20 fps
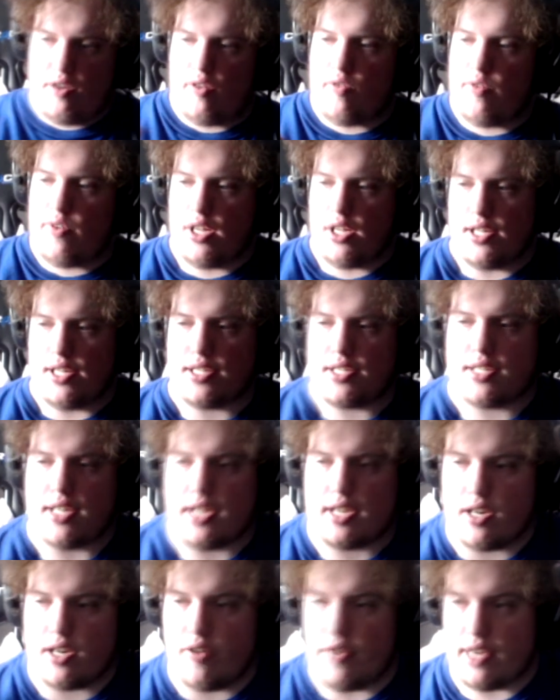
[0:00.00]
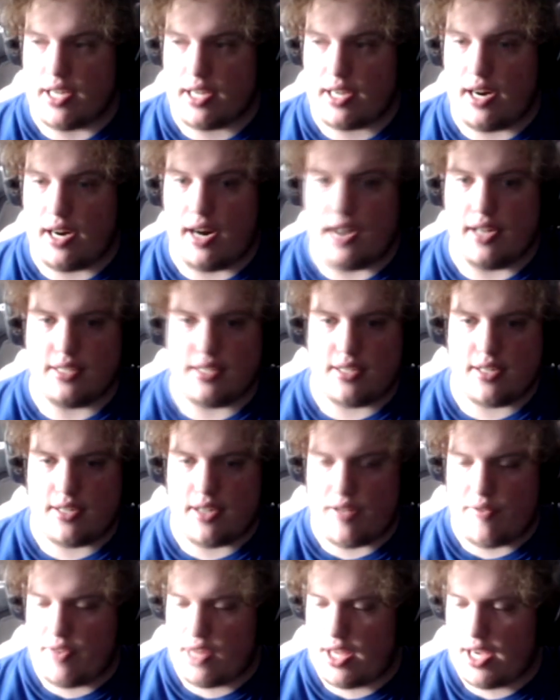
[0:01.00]
realistic going to cons and
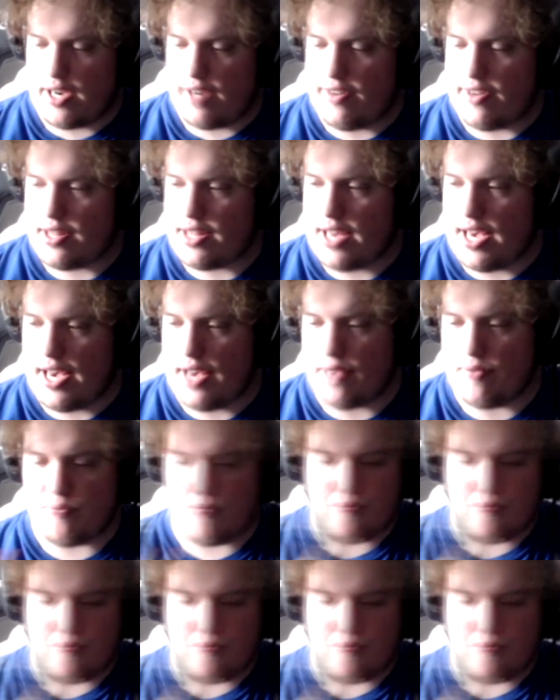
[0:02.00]
everything like that.